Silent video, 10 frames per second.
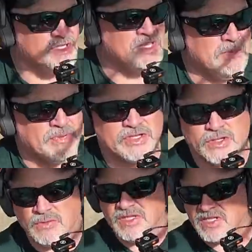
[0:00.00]
temperature,
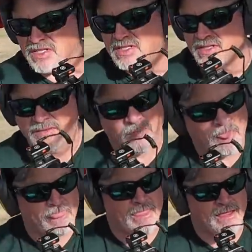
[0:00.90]
which is
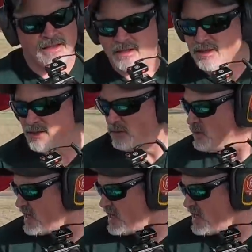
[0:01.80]
what